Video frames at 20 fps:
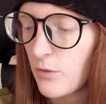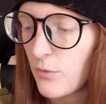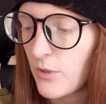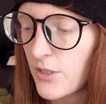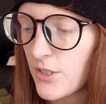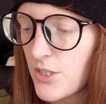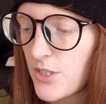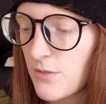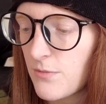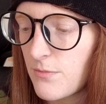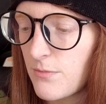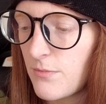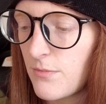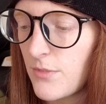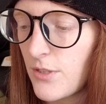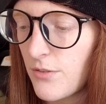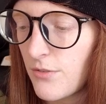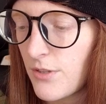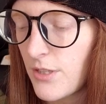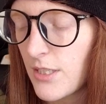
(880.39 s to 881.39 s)
What are some
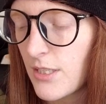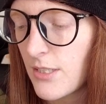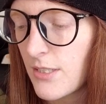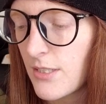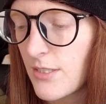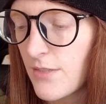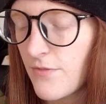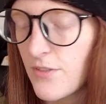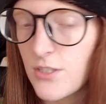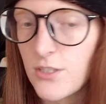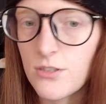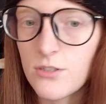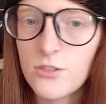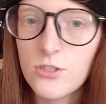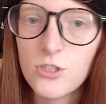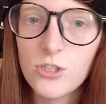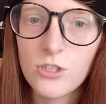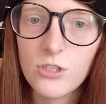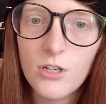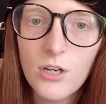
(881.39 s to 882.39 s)
new things visitors
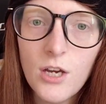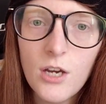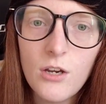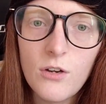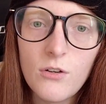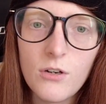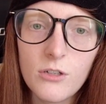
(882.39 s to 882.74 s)
should know?